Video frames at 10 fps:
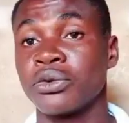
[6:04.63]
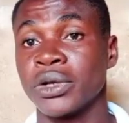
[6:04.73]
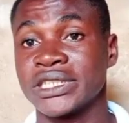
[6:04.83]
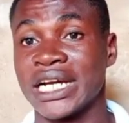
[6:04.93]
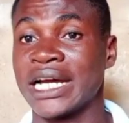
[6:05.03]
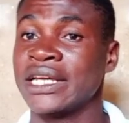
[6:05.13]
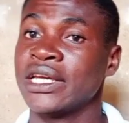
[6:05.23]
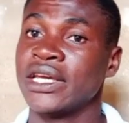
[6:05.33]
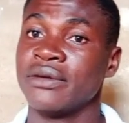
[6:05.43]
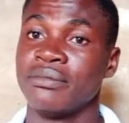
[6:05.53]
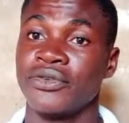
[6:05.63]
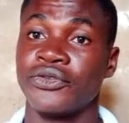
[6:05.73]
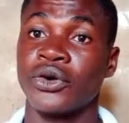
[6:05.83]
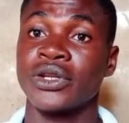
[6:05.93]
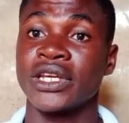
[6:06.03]
water
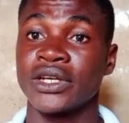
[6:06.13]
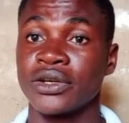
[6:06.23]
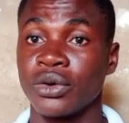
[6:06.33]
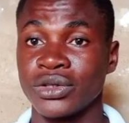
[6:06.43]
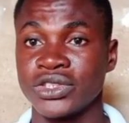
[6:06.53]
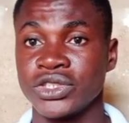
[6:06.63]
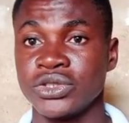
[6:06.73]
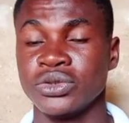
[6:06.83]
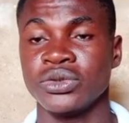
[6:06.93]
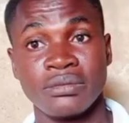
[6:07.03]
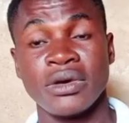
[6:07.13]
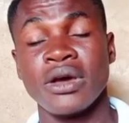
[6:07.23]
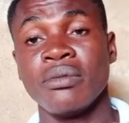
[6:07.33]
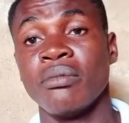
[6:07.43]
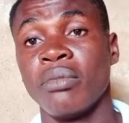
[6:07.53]
before they continue.
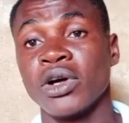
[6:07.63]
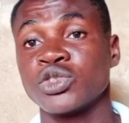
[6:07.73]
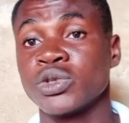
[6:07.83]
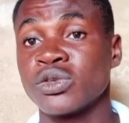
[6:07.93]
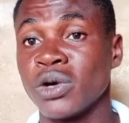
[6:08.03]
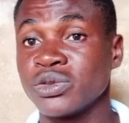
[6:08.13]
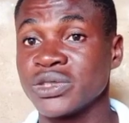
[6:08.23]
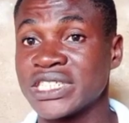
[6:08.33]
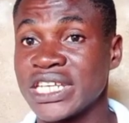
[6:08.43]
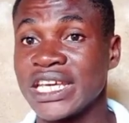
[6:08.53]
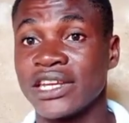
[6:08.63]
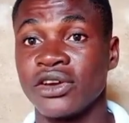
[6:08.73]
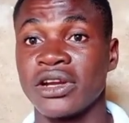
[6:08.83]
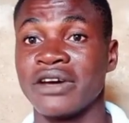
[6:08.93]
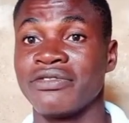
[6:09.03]
But with what we see in the
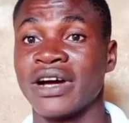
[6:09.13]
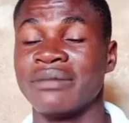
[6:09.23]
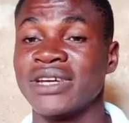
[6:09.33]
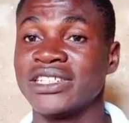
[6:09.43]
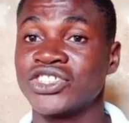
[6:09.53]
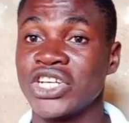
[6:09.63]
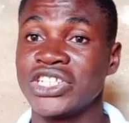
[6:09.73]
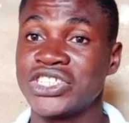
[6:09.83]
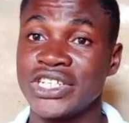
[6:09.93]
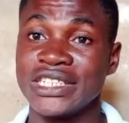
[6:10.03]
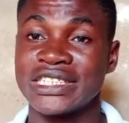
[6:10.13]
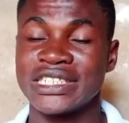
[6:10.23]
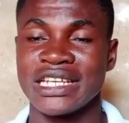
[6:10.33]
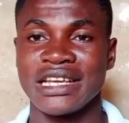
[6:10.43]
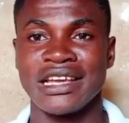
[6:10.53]
other farm, it
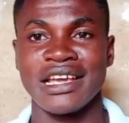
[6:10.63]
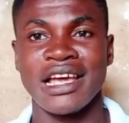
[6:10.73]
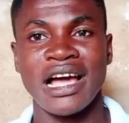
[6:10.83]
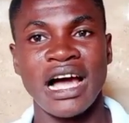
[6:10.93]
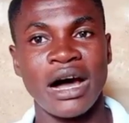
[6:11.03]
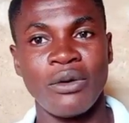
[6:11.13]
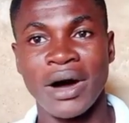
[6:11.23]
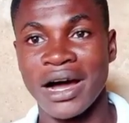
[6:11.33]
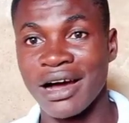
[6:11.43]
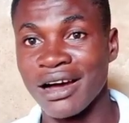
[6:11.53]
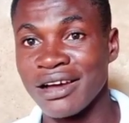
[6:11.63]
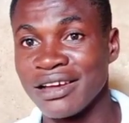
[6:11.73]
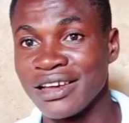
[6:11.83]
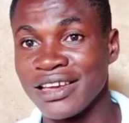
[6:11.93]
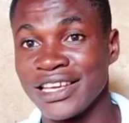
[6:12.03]
changes our
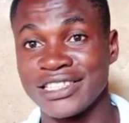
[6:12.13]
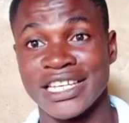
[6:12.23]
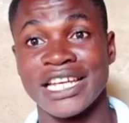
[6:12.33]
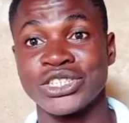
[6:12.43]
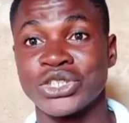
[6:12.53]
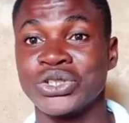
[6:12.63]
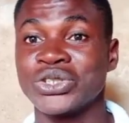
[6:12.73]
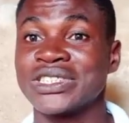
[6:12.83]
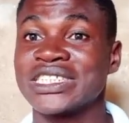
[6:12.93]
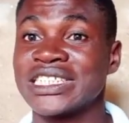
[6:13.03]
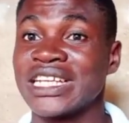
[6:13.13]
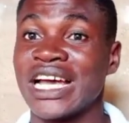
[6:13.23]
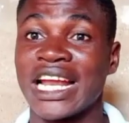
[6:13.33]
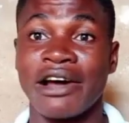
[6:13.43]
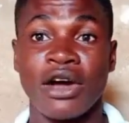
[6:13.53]
intentions and our